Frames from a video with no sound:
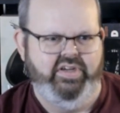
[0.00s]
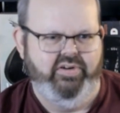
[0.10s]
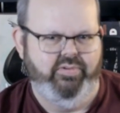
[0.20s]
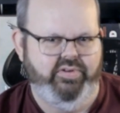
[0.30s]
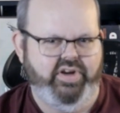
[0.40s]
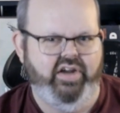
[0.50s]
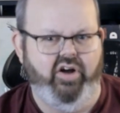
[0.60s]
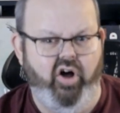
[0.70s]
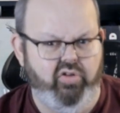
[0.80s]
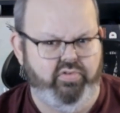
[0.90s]
where they're kind
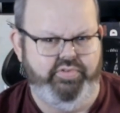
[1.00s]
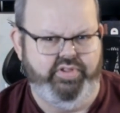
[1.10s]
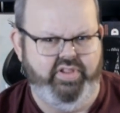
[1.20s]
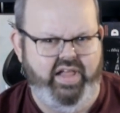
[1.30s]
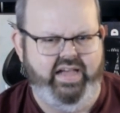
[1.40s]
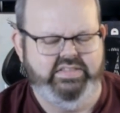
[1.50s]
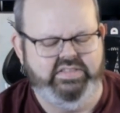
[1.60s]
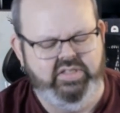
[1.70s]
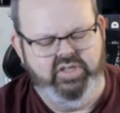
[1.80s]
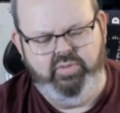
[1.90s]
of all over the
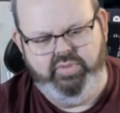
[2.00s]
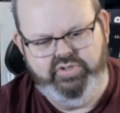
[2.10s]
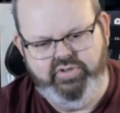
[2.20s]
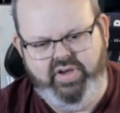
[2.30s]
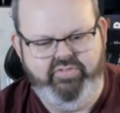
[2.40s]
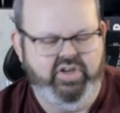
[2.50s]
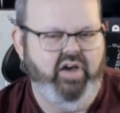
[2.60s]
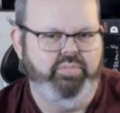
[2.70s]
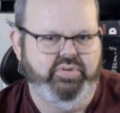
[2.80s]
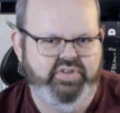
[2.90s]
class, but you do have a
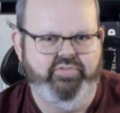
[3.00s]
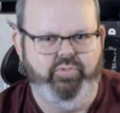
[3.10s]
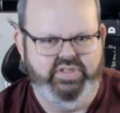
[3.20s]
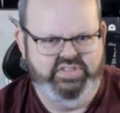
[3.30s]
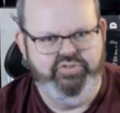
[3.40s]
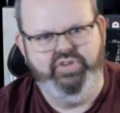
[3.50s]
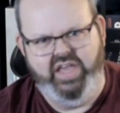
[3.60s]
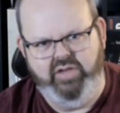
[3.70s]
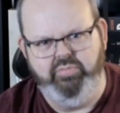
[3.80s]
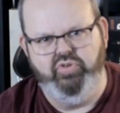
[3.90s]
couple different ways that you
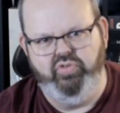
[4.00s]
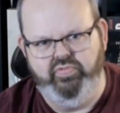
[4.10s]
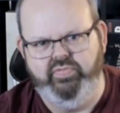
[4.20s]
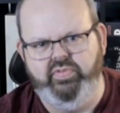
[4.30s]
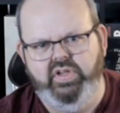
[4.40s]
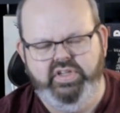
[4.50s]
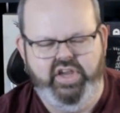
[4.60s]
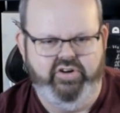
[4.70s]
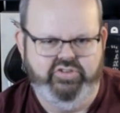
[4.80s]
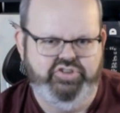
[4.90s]
can move
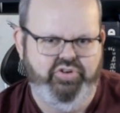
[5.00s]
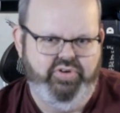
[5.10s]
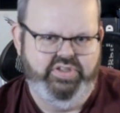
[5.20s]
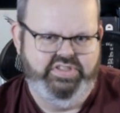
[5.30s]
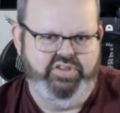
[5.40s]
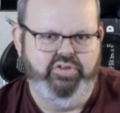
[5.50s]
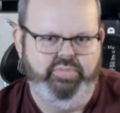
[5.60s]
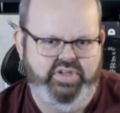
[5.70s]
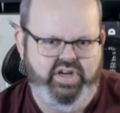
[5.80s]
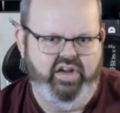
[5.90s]
character tokens a little
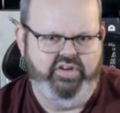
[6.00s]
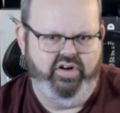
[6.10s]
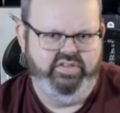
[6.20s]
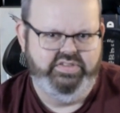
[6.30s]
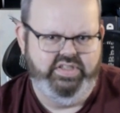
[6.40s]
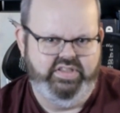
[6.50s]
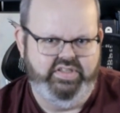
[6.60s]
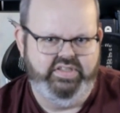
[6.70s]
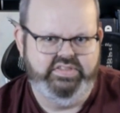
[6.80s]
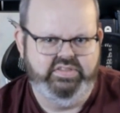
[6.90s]
bit on cards like
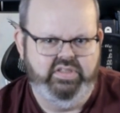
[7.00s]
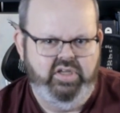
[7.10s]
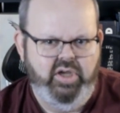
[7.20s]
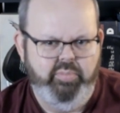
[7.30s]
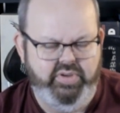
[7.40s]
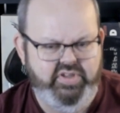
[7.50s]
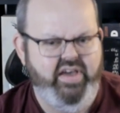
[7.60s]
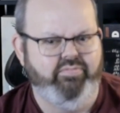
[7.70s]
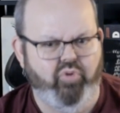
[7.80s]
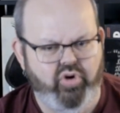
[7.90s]
this. But you
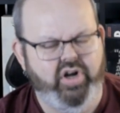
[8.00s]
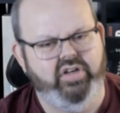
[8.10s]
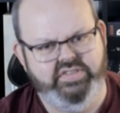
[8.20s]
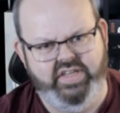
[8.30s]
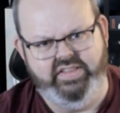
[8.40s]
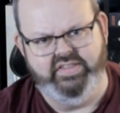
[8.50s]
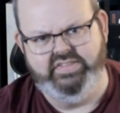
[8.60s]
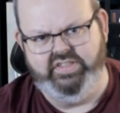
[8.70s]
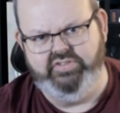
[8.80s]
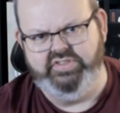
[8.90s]
have more cards like this
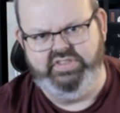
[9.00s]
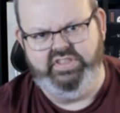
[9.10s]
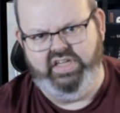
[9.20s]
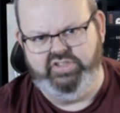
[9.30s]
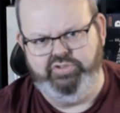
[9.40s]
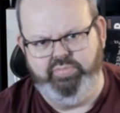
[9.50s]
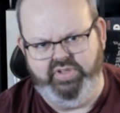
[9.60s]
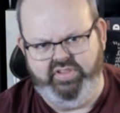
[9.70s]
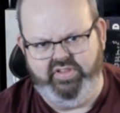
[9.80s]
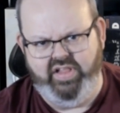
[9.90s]
that you'll see as you
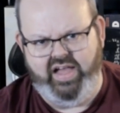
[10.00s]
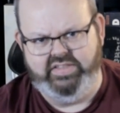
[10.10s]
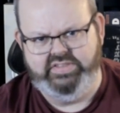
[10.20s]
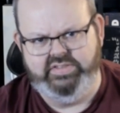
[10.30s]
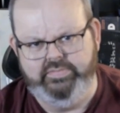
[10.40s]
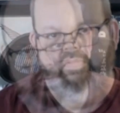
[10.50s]
play the class.